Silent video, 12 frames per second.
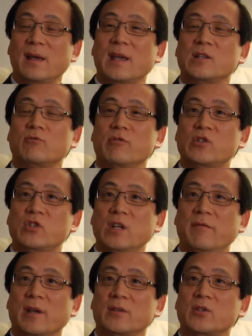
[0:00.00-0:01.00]
is
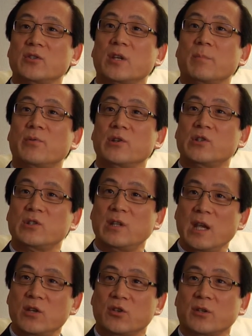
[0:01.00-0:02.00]
receiving such a
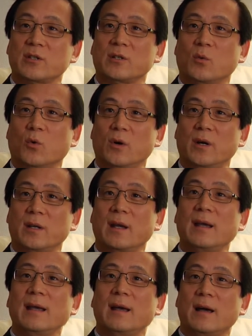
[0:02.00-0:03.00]
prestigious award,
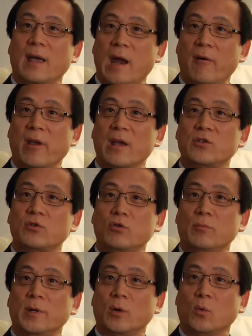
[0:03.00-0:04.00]
Harry S.
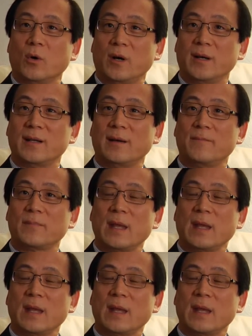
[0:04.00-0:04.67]
Truman Award.